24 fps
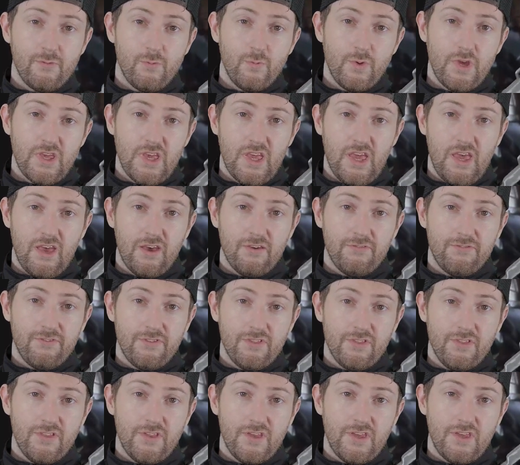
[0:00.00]
we have
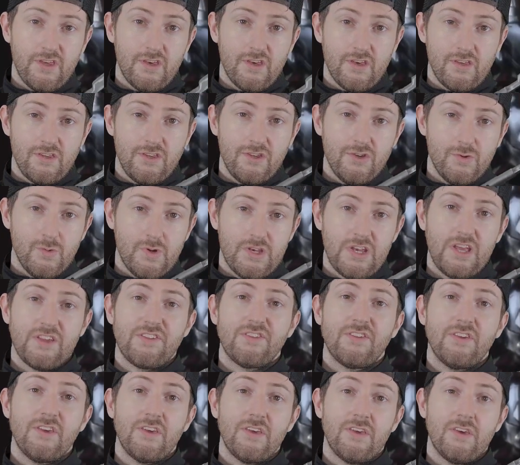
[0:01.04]
the
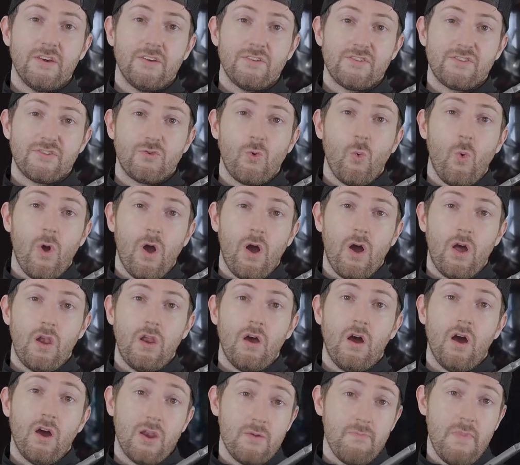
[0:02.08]
UNSC Squad
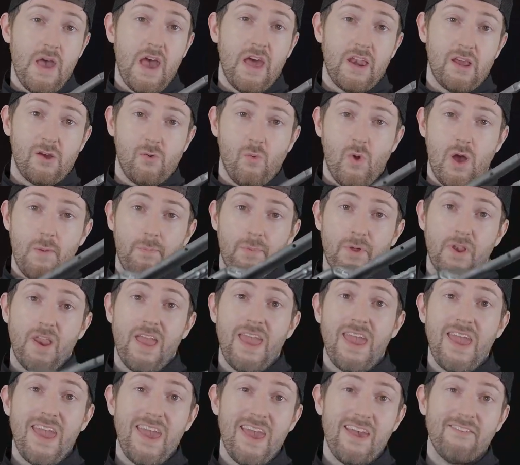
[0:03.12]
automatic weapon,
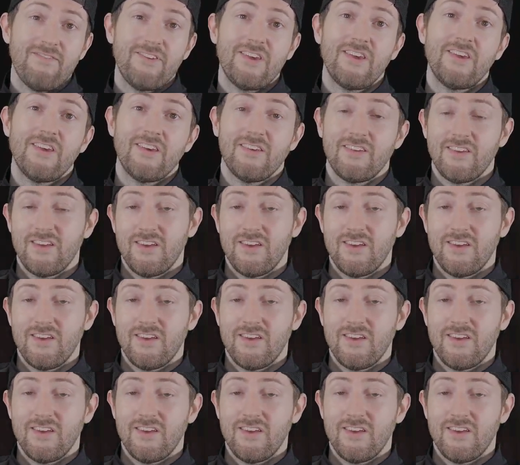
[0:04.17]
heavy